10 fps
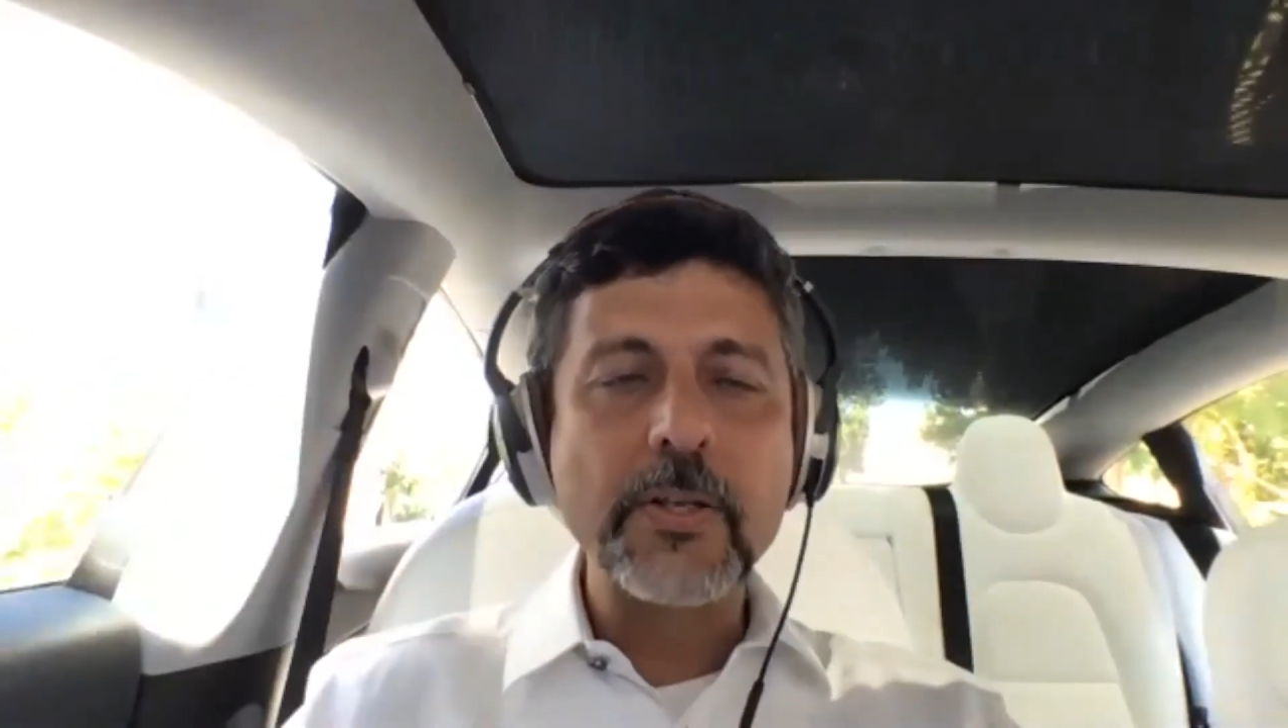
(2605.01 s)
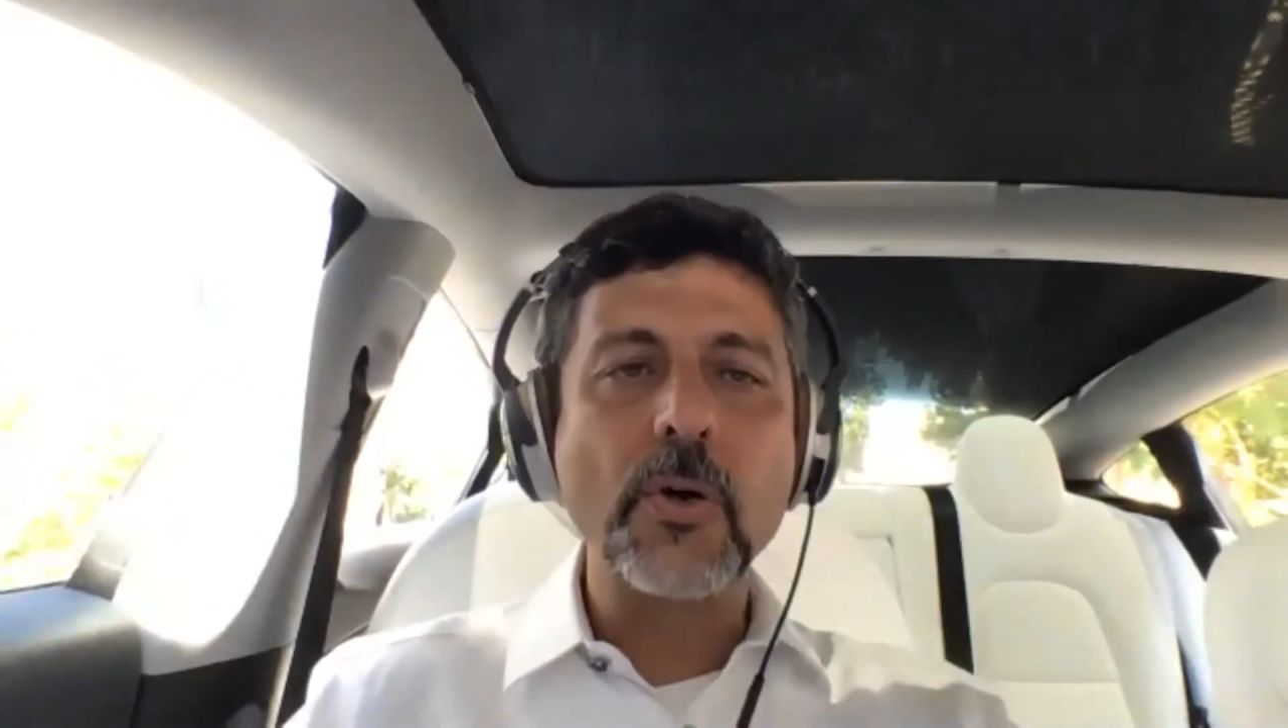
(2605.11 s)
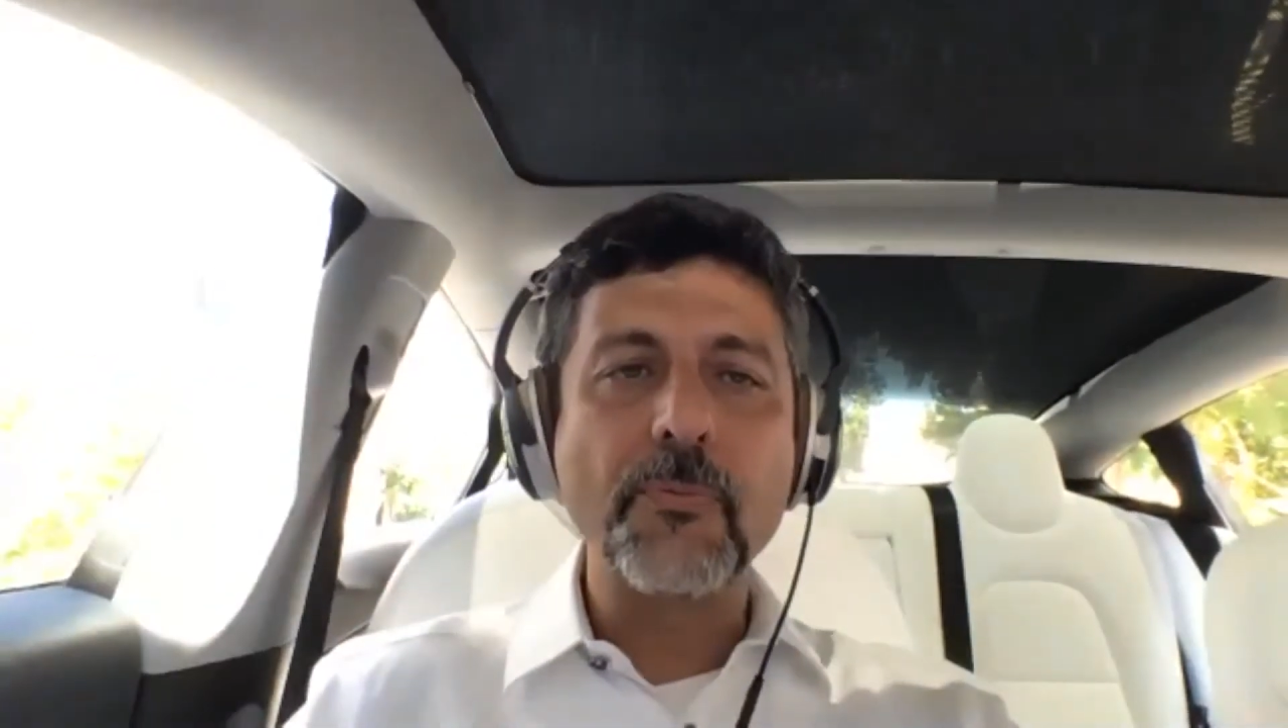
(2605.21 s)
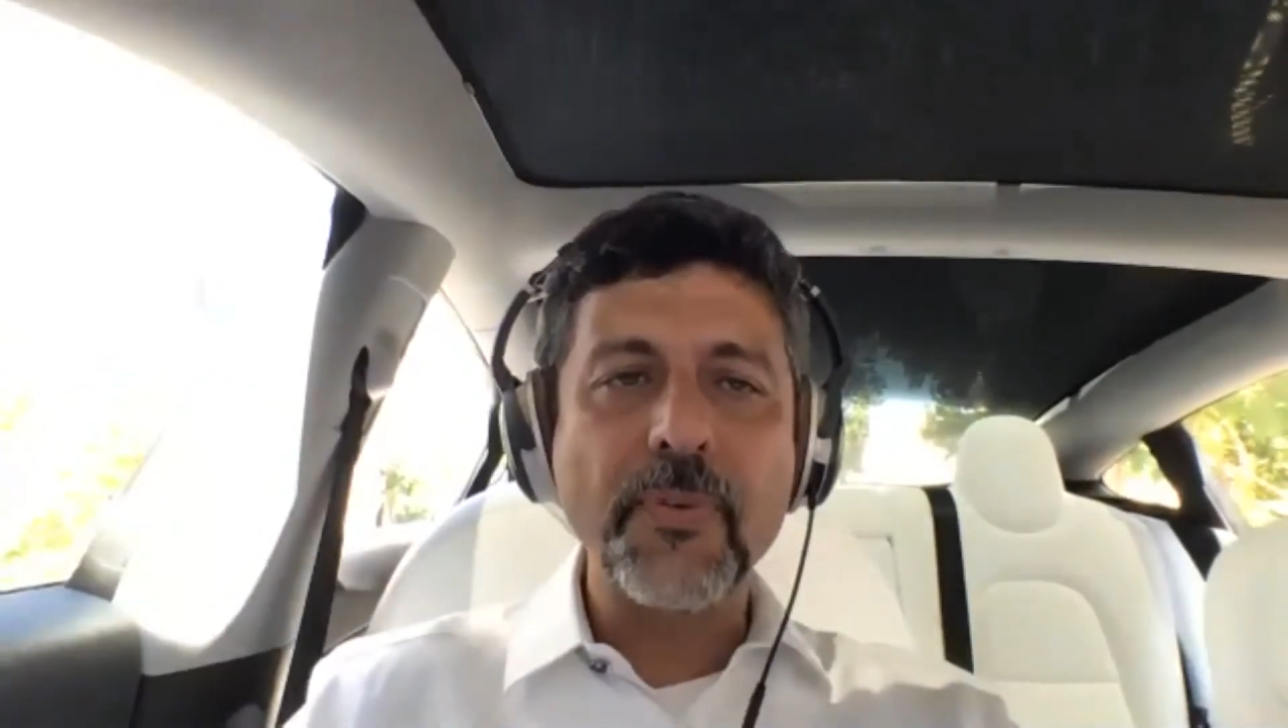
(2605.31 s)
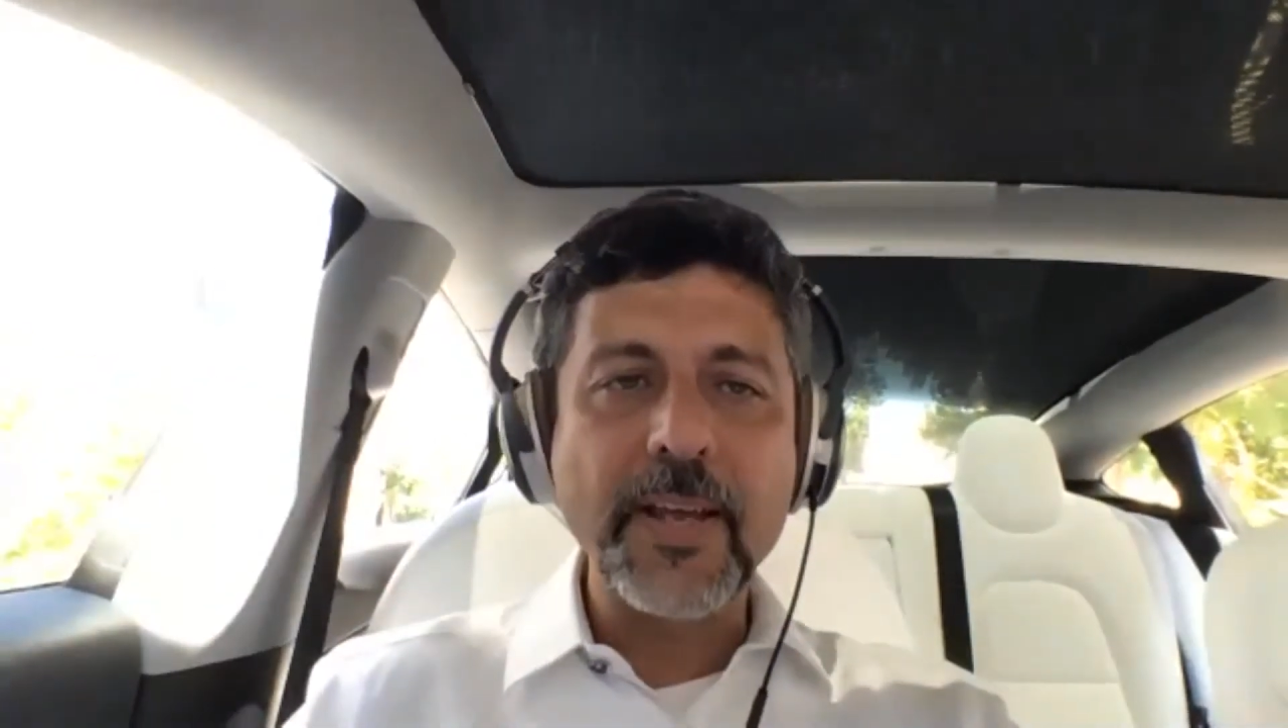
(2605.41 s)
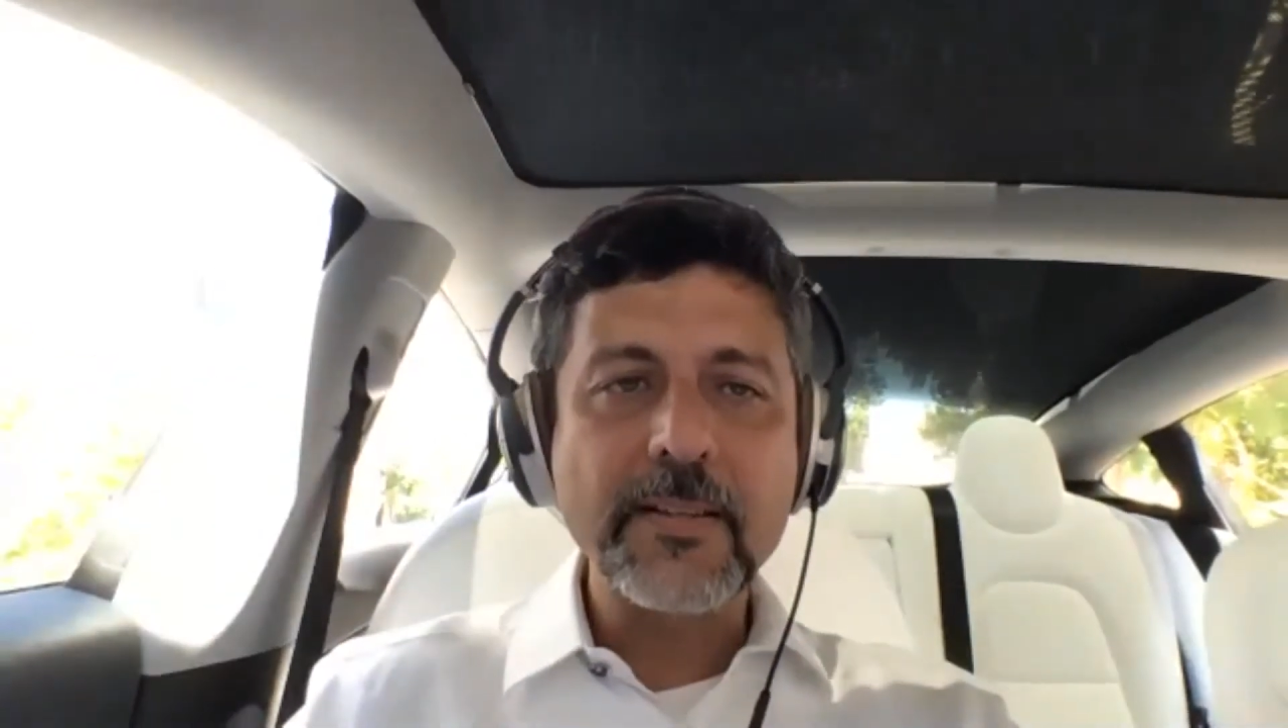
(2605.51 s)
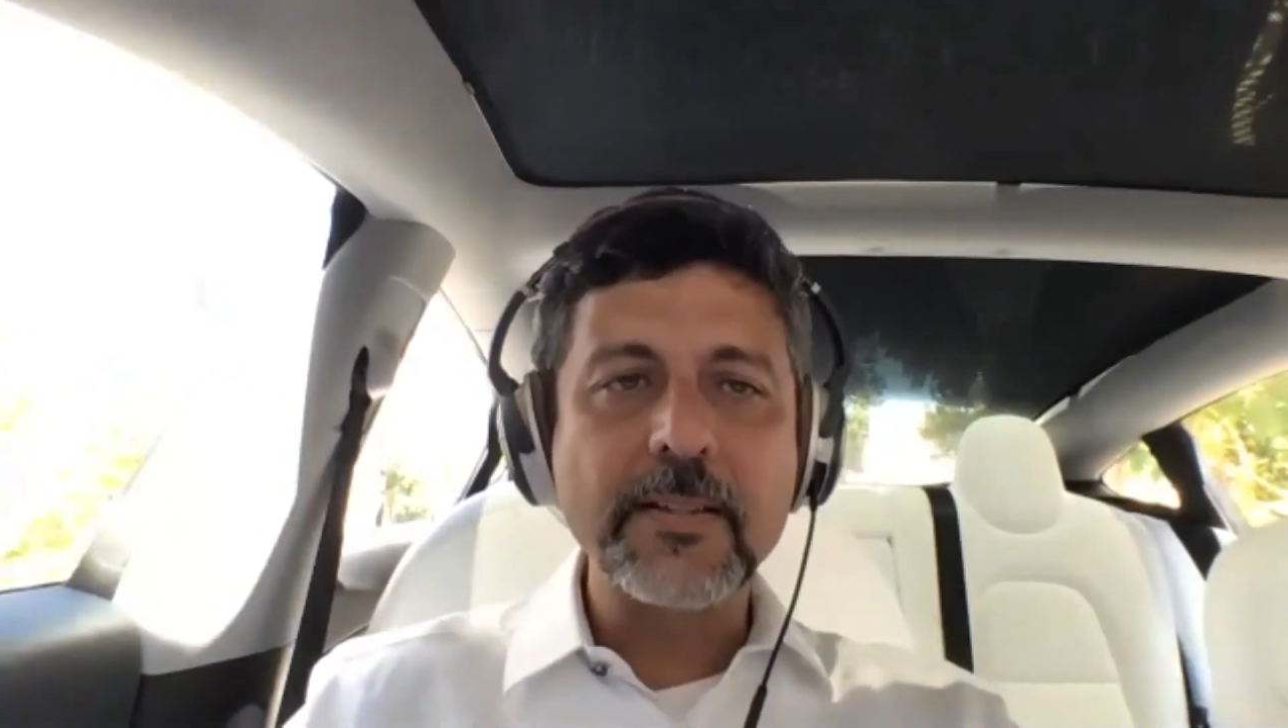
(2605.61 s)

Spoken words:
your face,